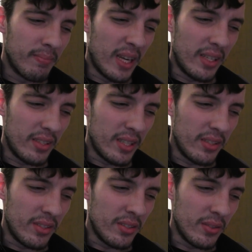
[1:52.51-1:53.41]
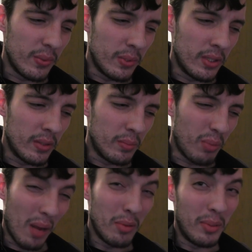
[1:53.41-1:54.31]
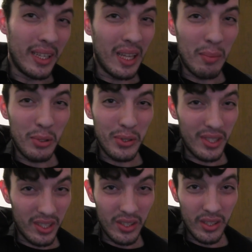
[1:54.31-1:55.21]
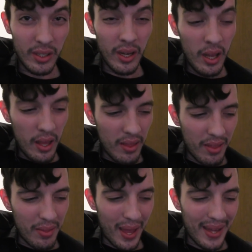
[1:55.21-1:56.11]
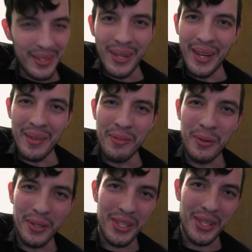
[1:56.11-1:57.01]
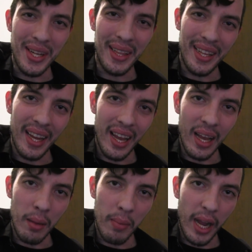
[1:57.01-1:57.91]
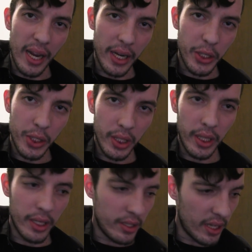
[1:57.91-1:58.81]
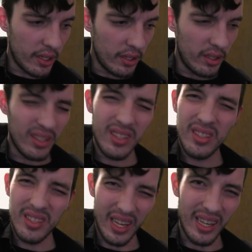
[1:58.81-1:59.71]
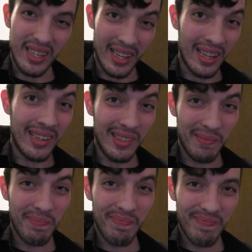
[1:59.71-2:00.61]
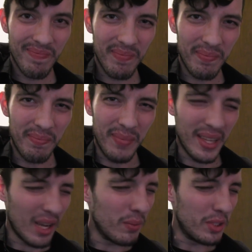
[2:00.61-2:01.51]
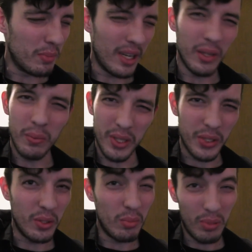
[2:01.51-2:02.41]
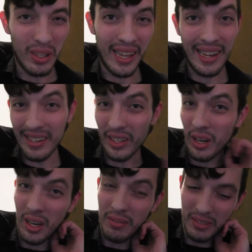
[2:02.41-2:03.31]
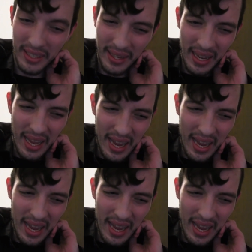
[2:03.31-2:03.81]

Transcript: My intentions were probably a lot more sinister than that. Unfortunately, I actually intended to stay dead. I mean, that was my original plan, Coughlin.